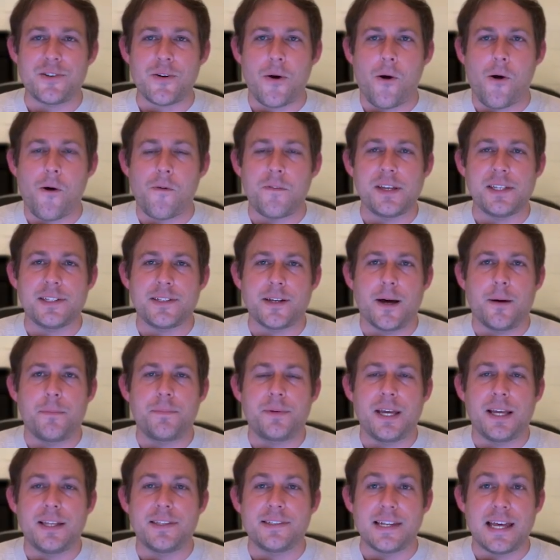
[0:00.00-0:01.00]
all these
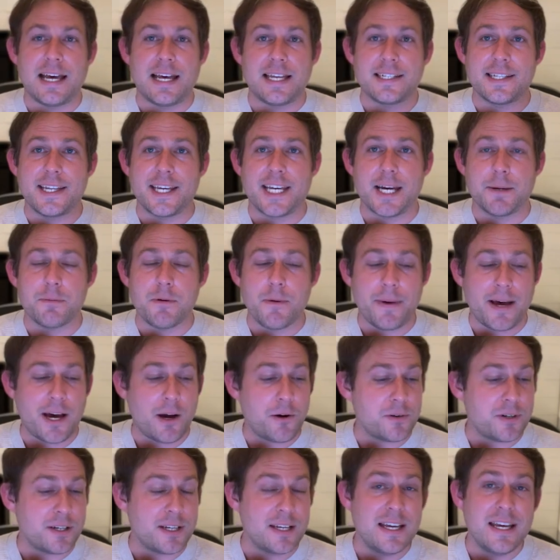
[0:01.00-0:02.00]
updates as they come
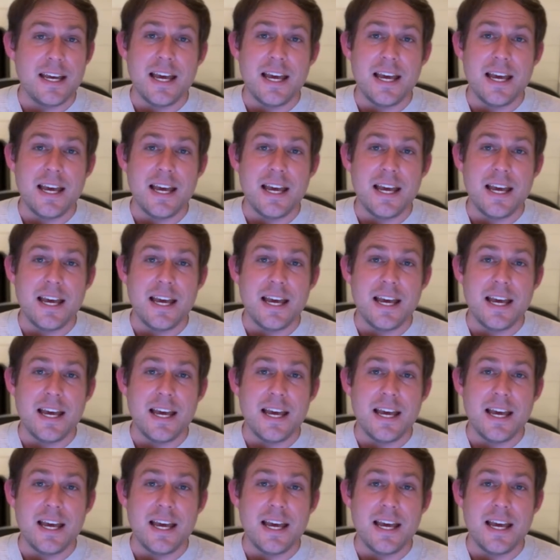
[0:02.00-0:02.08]
about.